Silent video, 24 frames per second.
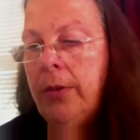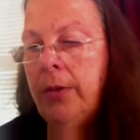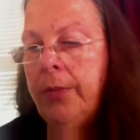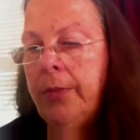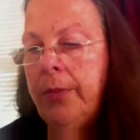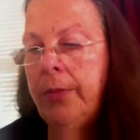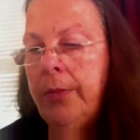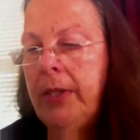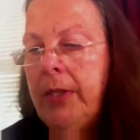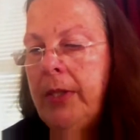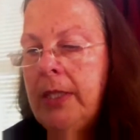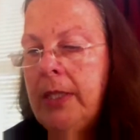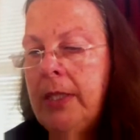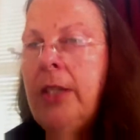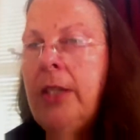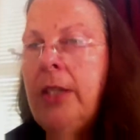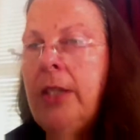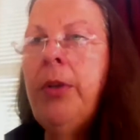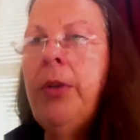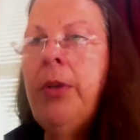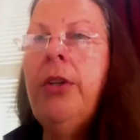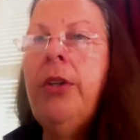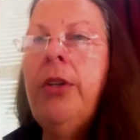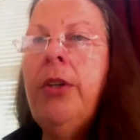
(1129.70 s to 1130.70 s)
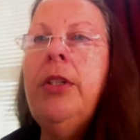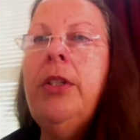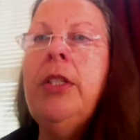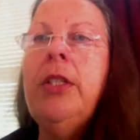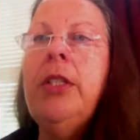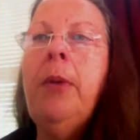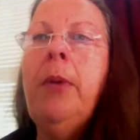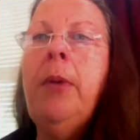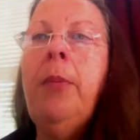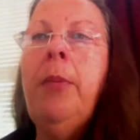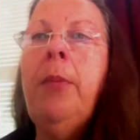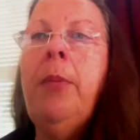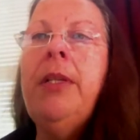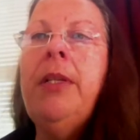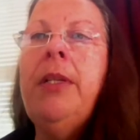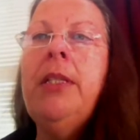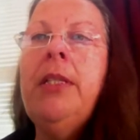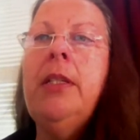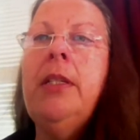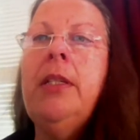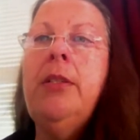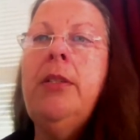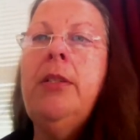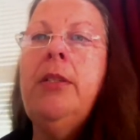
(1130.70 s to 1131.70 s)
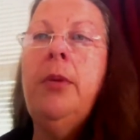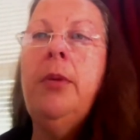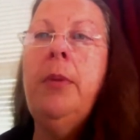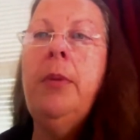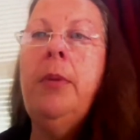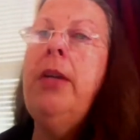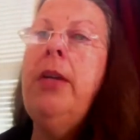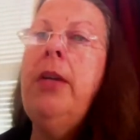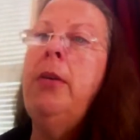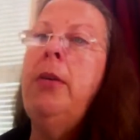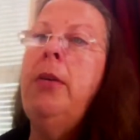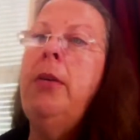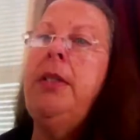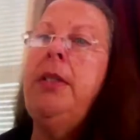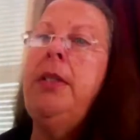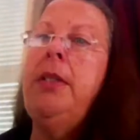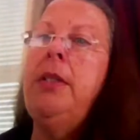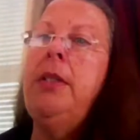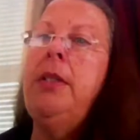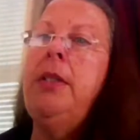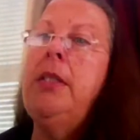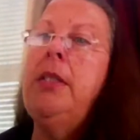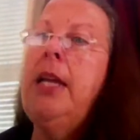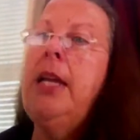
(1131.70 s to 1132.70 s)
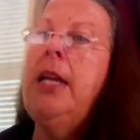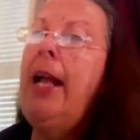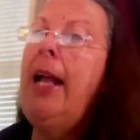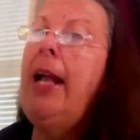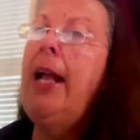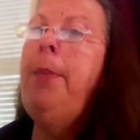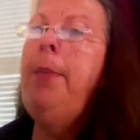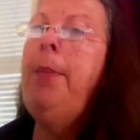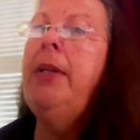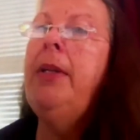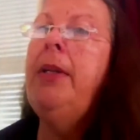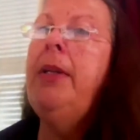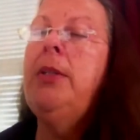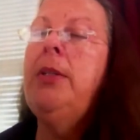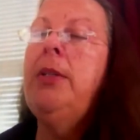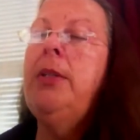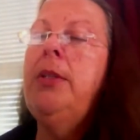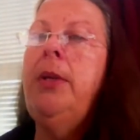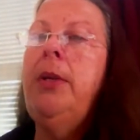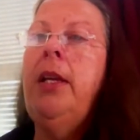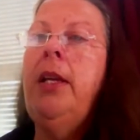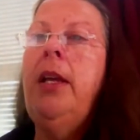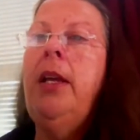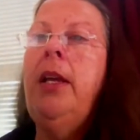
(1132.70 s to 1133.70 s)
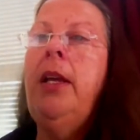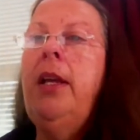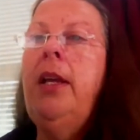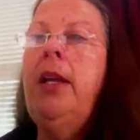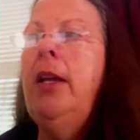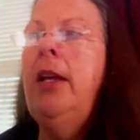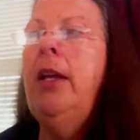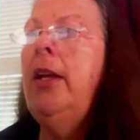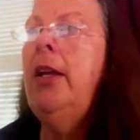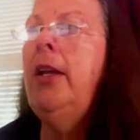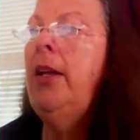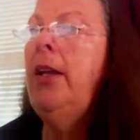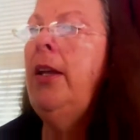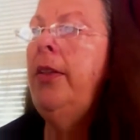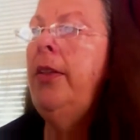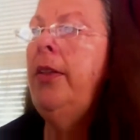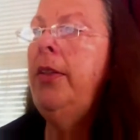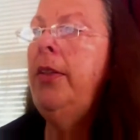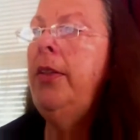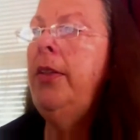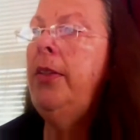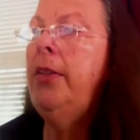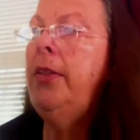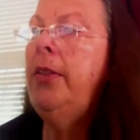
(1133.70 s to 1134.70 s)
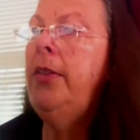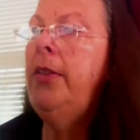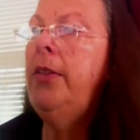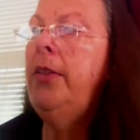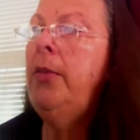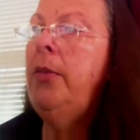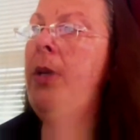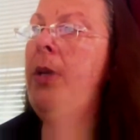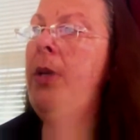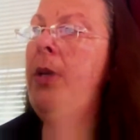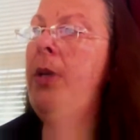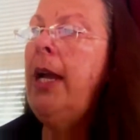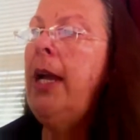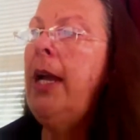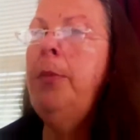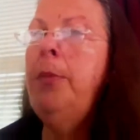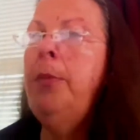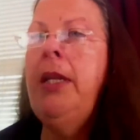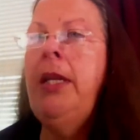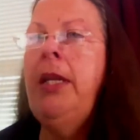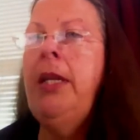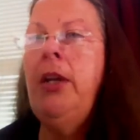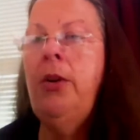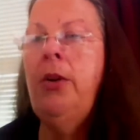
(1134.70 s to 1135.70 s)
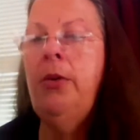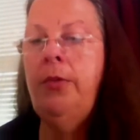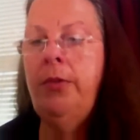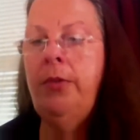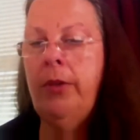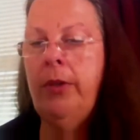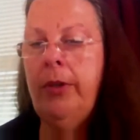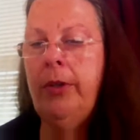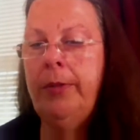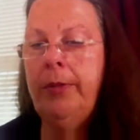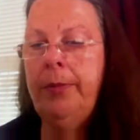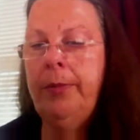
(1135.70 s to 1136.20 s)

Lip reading: It's when you're in a small business or a micro business, that happens. We kind of bleed over.